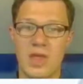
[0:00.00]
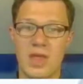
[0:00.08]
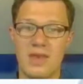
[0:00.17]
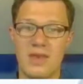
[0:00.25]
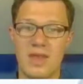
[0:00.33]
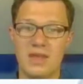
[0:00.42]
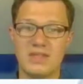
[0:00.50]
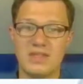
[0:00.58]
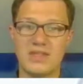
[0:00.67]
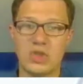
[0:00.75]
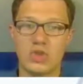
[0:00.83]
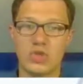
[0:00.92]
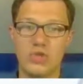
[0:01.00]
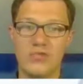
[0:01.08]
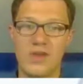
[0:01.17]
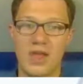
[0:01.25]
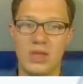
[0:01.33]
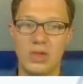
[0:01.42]
Next is the true
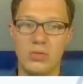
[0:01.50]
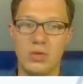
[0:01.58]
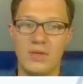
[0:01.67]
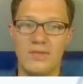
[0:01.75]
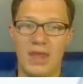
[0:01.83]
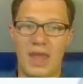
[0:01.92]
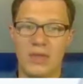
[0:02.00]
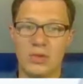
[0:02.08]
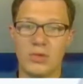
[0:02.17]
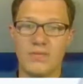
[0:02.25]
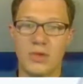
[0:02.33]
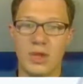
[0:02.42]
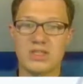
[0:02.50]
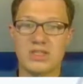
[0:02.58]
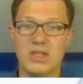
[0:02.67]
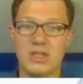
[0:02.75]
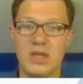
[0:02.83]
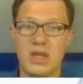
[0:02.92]
value of the angular
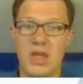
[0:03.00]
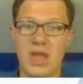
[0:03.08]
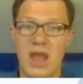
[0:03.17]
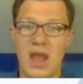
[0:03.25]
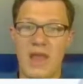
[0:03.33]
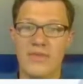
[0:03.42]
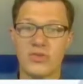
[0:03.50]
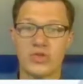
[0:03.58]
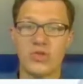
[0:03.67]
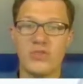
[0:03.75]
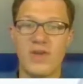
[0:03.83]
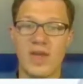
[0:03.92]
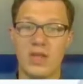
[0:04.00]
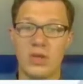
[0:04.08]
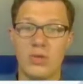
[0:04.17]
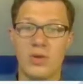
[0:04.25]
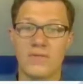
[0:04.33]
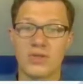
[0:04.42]
velocity and the true value of the